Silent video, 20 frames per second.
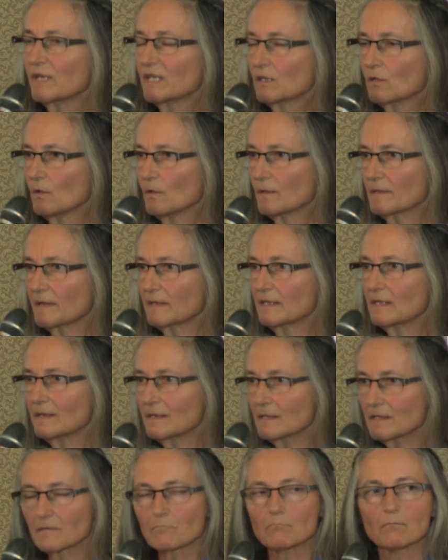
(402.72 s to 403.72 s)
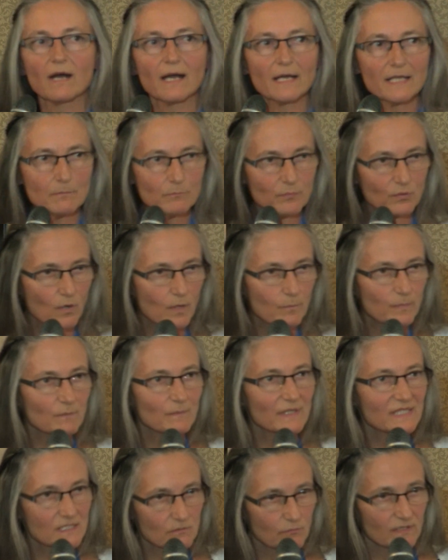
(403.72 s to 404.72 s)
because this is my
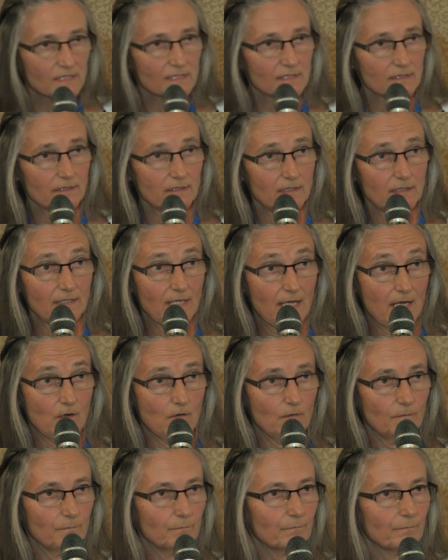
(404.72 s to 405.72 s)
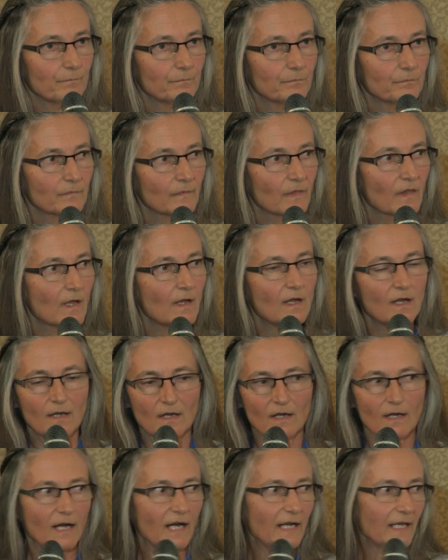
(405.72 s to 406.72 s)
problem in Switzerland now.
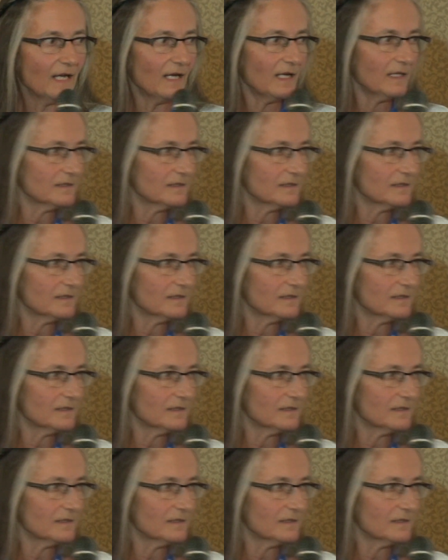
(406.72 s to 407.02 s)
I